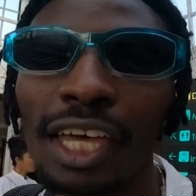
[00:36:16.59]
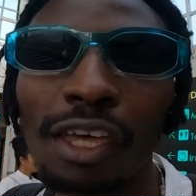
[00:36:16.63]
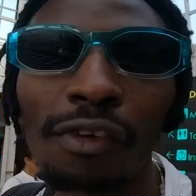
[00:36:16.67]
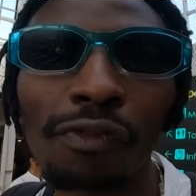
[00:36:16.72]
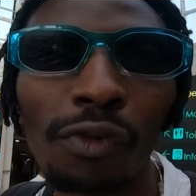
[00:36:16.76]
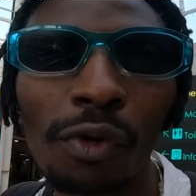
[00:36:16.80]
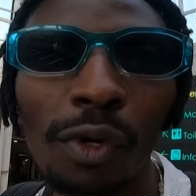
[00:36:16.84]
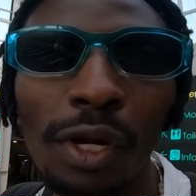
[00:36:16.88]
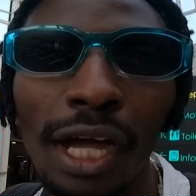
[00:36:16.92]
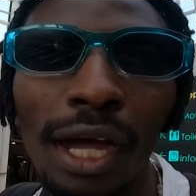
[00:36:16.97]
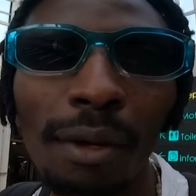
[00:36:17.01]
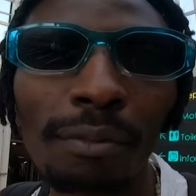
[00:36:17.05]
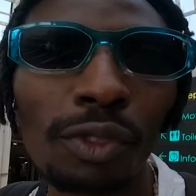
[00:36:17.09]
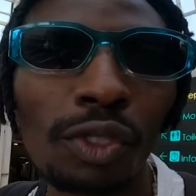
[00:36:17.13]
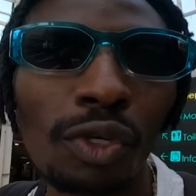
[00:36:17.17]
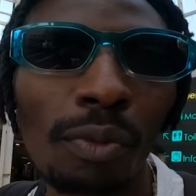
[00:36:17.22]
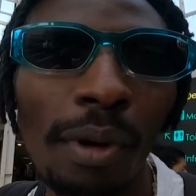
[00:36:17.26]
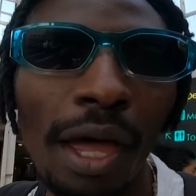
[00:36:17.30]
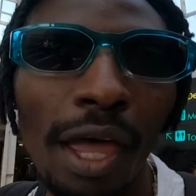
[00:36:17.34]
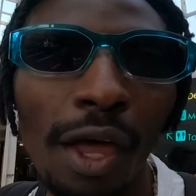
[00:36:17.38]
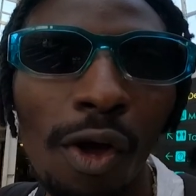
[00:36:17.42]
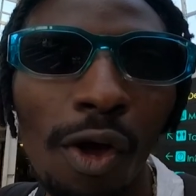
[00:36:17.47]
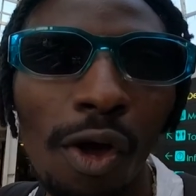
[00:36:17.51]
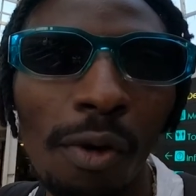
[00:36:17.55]
If you come
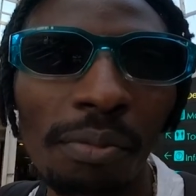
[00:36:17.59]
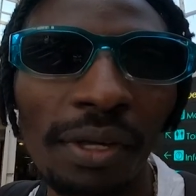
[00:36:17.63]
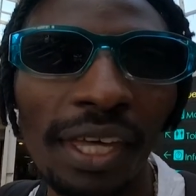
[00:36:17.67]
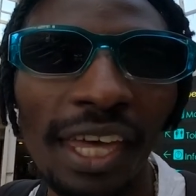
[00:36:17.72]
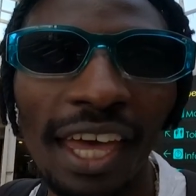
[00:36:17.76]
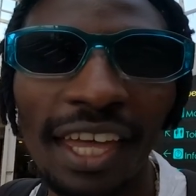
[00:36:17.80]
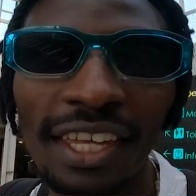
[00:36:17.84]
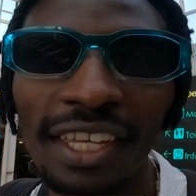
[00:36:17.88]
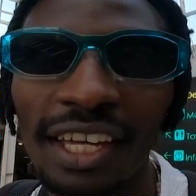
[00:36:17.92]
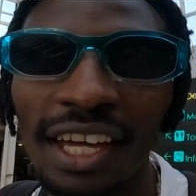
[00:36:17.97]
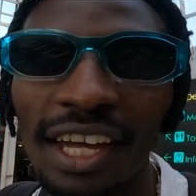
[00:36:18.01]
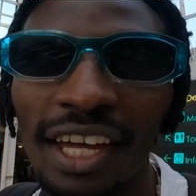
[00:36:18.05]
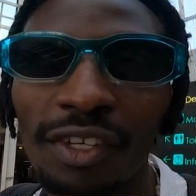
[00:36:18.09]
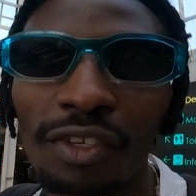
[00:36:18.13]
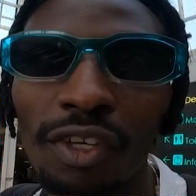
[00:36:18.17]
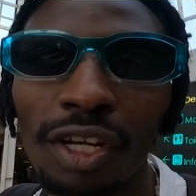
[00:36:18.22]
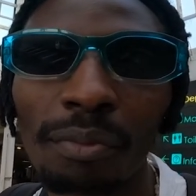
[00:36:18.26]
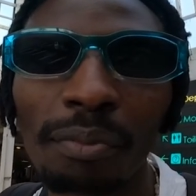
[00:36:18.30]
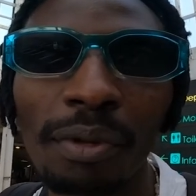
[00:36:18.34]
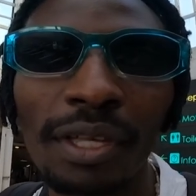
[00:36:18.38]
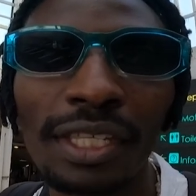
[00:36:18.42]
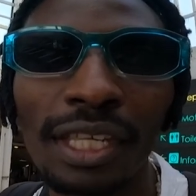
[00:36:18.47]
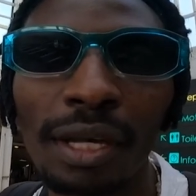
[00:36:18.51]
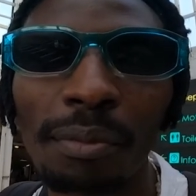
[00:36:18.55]
to my home, Kenya,
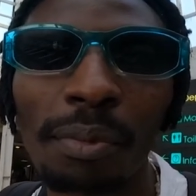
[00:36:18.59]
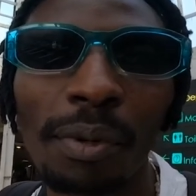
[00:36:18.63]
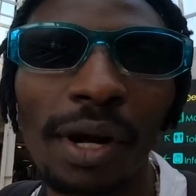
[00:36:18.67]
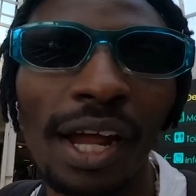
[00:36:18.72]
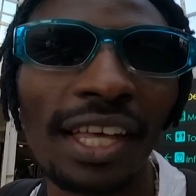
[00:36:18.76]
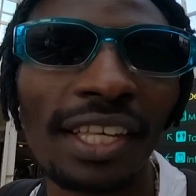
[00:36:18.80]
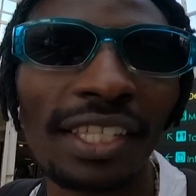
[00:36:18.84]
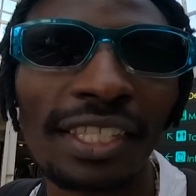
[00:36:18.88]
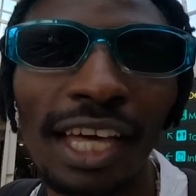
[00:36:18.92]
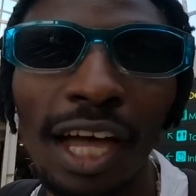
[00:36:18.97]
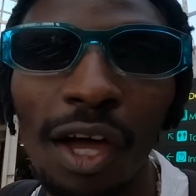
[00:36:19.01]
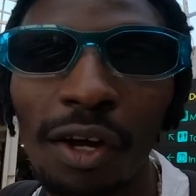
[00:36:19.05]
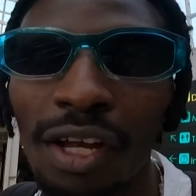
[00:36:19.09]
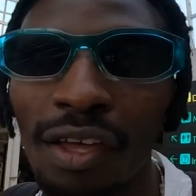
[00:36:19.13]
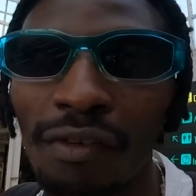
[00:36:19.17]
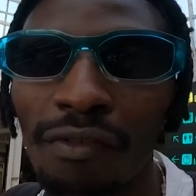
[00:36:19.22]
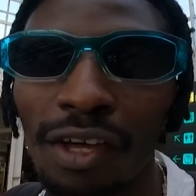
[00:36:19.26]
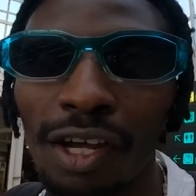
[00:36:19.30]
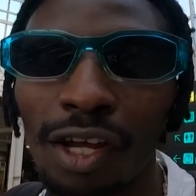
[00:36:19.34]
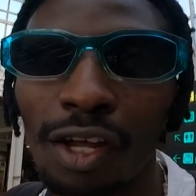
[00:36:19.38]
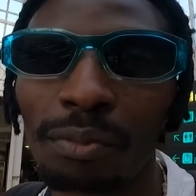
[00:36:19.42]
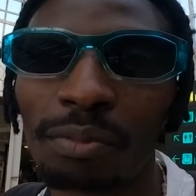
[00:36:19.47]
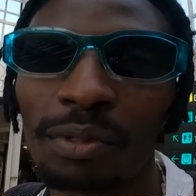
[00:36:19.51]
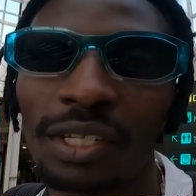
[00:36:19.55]
you'll be surprised how
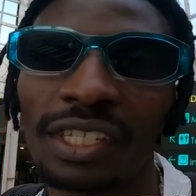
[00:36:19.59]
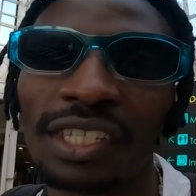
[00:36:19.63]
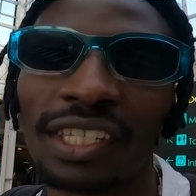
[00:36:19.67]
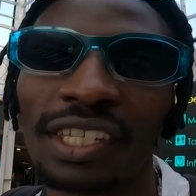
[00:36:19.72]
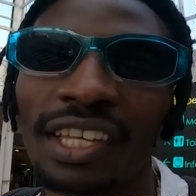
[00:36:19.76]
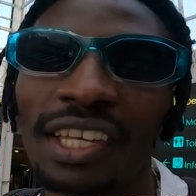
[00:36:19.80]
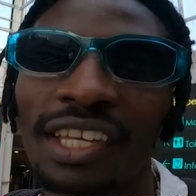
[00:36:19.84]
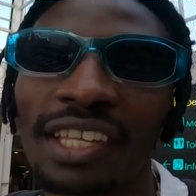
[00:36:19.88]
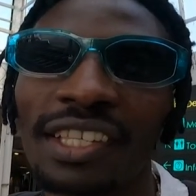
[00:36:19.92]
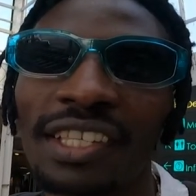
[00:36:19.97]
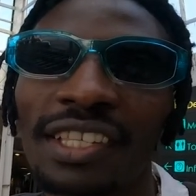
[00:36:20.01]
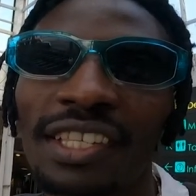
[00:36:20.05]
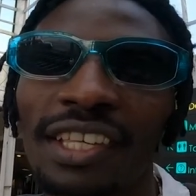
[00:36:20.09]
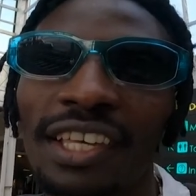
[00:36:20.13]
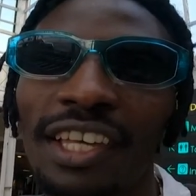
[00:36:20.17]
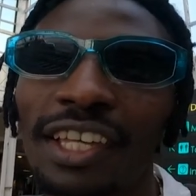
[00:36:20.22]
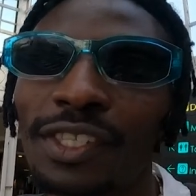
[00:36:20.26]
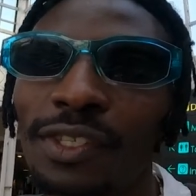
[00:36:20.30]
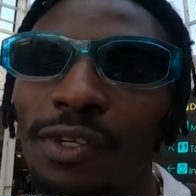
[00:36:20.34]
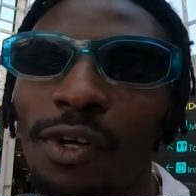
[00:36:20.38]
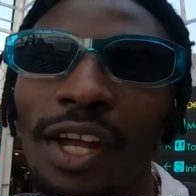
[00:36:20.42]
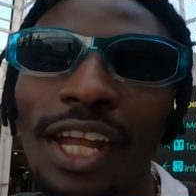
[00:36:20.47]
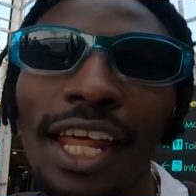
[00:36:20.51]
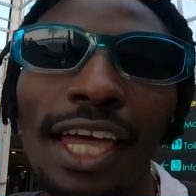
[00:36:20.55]
developed it is.
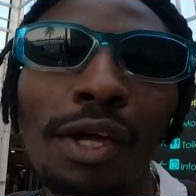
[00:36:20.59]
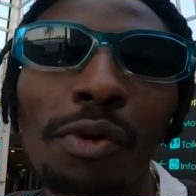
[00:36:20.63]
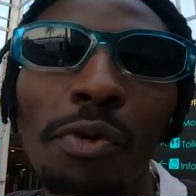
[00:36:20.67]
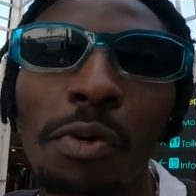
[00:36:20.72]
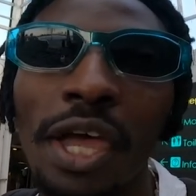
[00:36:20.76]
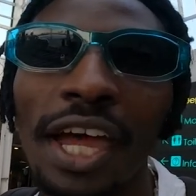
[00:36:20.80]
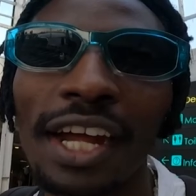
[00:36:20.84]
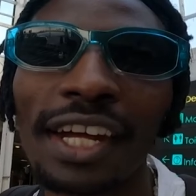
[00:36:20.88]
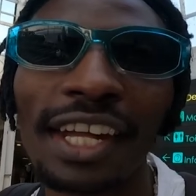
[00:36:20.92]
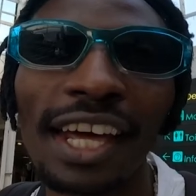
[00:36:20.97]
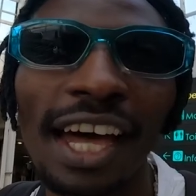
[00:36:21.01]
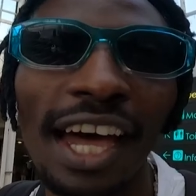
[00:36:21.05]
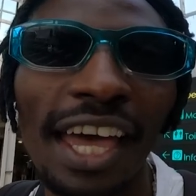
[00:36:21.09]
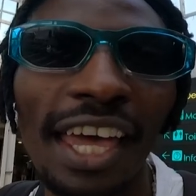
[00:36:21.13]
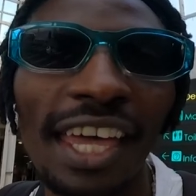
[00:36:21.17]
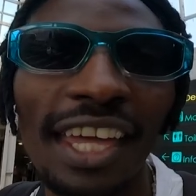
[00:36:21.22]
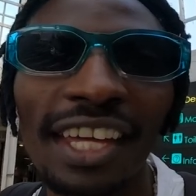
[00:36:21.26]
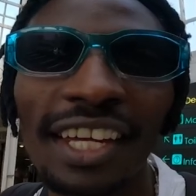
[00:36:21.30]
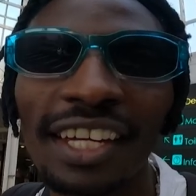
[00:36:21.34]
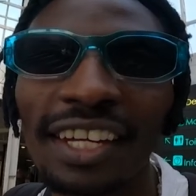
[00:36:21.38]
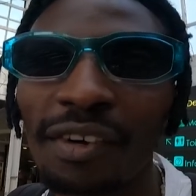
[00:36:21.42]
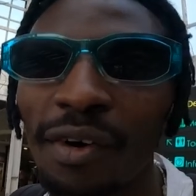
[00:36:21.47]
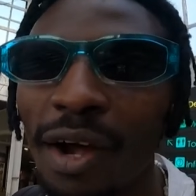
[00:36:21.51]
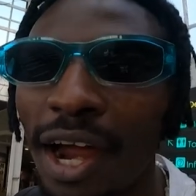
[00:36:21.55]
It's not like we are
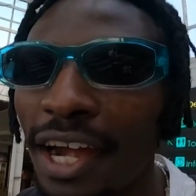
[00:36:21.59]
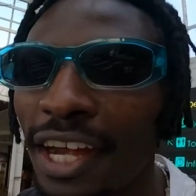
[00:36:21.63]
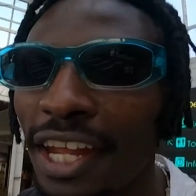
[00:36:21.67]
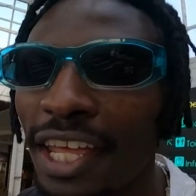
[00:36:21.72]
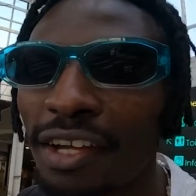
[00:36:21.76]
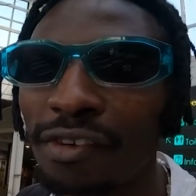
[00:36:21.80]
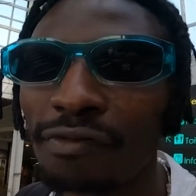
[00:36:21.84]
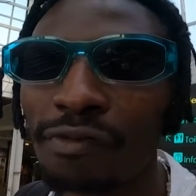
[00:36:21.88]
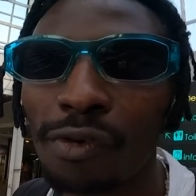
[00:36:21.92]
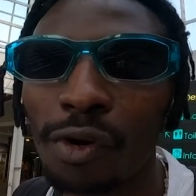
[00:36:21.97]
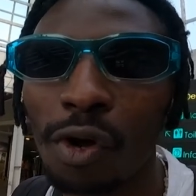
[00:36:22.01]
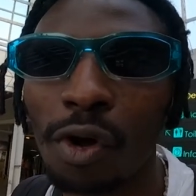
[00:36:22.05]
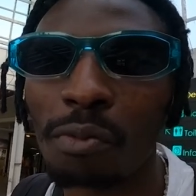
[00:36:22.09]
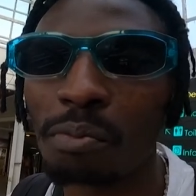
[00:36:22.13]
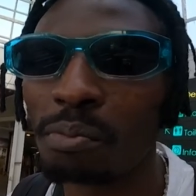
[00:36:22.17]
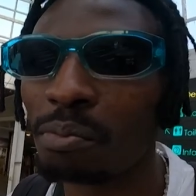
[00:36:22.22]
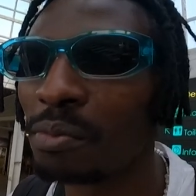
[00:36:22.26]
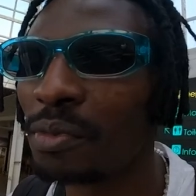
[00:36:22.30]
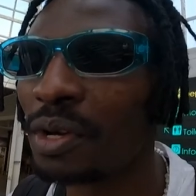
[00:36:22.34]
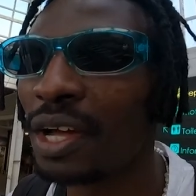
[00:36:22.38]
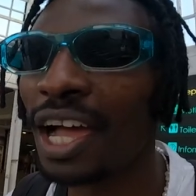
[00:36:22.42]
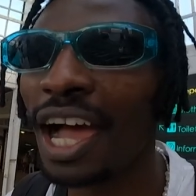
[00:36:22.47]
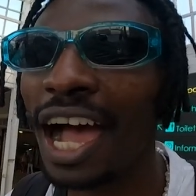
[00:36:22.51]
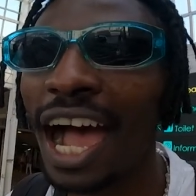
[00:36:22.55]
dying, running from
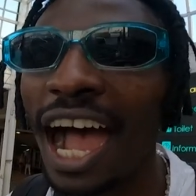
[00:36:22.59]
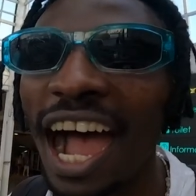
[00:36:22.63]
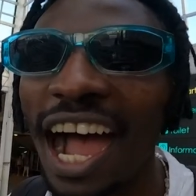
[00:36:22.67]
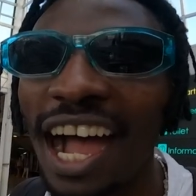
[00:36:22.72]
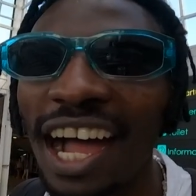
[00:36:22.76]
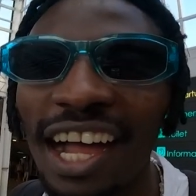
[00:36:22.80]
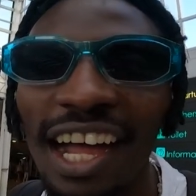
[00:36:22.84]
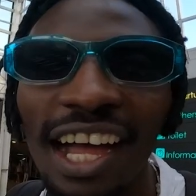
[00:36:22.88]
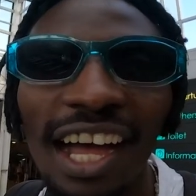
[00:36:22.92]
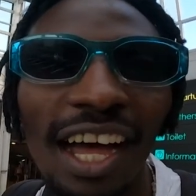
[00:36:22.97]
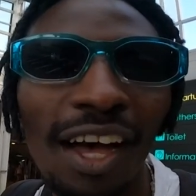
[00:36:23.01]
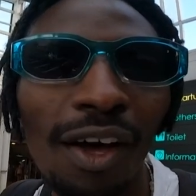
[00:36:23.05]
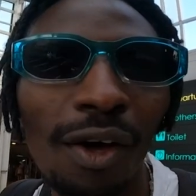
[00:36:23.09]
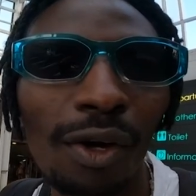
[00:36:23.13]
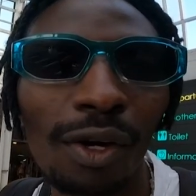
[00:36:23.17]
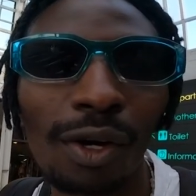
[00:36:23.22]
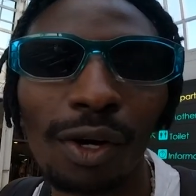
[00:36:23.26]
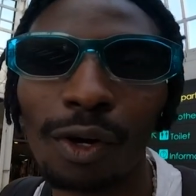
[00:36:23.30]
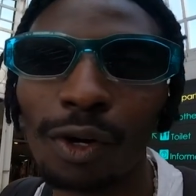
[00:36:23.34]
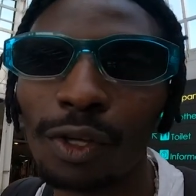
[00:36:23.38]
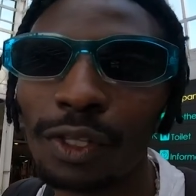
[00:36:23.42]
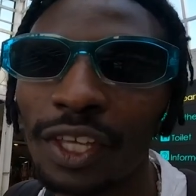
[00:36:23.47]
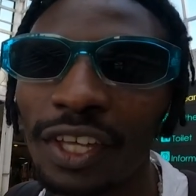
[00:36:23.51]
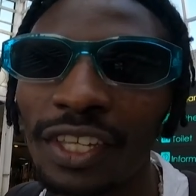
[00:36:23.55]
hunger or
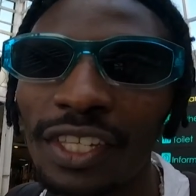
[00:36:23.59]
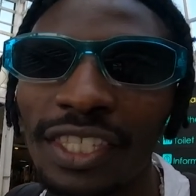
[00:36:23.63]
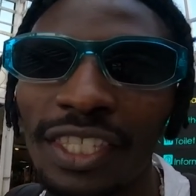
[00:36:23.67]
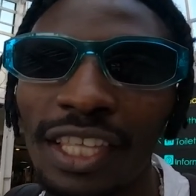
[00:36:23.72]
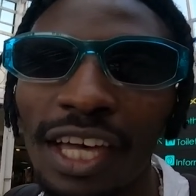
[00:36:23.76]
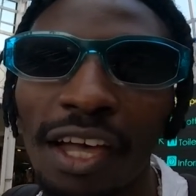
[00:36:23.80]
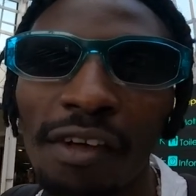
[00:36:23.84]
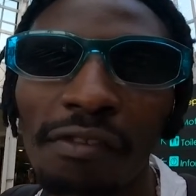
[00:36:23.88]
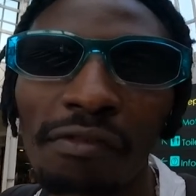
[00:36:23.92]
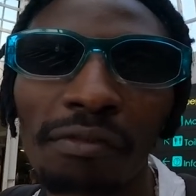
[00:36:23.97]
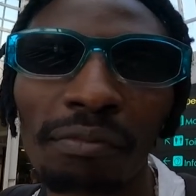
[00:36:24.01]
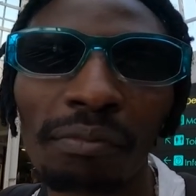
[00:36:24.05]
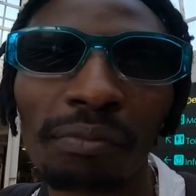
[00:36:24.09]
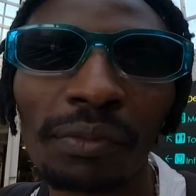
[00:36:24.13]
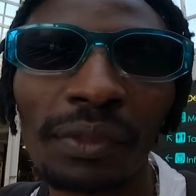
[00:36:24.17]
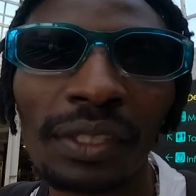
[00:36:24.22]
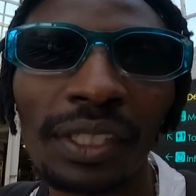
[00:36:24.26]
all those stuff.